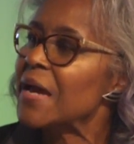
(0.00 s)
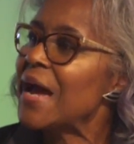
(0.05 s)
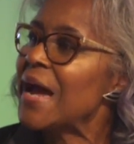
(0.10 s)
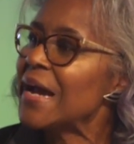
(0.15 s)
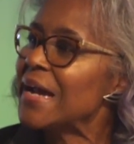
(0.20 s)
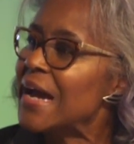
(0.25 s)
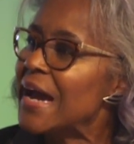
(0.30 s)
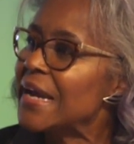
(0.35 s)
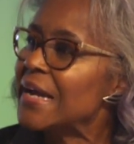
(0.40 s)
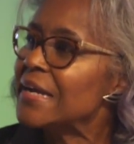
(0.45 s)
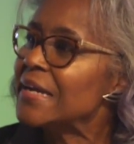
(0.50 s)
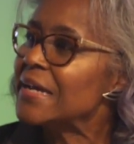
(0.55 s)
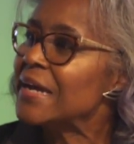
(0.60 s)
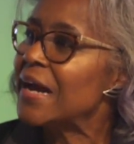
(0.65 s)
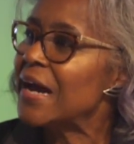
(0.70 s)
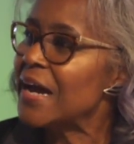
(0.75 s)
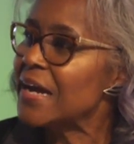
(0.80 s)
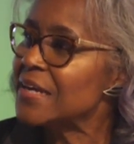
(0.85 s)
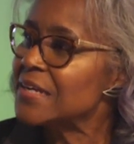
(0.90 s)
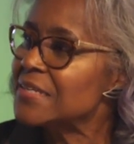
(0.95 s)
I got
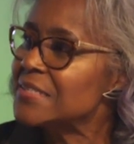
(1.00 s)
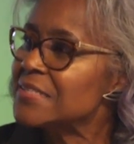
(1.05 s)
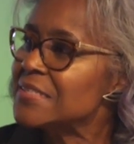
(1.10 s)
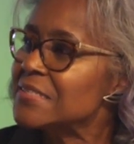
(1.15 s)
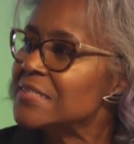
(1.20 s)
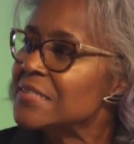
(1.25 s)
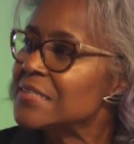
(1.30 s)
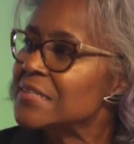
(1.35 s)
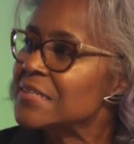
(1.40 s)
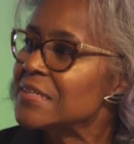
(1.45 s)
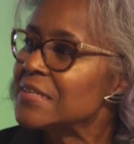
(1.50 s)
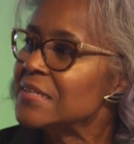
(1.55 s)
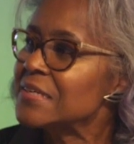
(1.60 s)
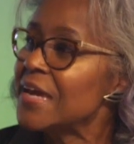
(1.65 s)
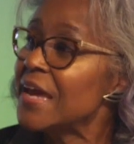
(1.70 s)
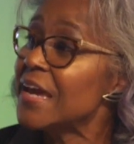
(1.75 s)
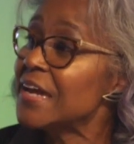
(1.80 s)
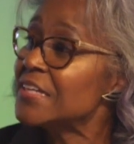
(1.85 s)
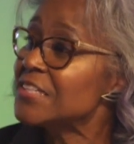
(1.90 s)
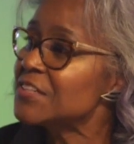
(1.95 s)
Ida's
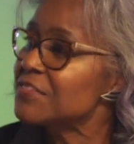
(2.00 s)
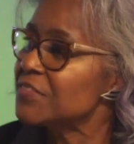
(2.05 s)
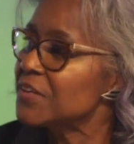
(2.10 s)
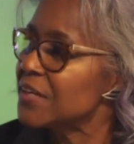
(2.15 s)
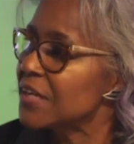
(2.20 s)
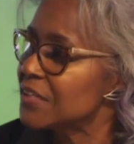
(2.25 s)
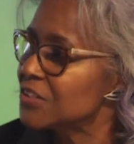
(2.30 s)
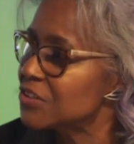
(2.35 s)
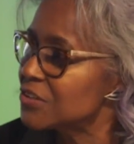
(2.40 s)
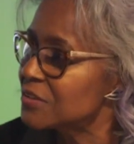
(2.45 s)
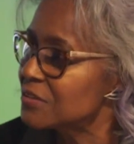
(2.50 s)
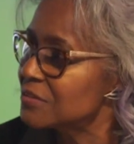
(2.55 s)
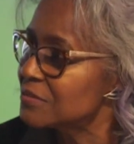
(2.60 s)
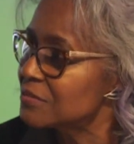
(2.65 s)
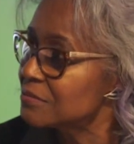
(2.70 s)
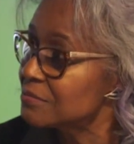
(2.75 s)
handkerchief collection.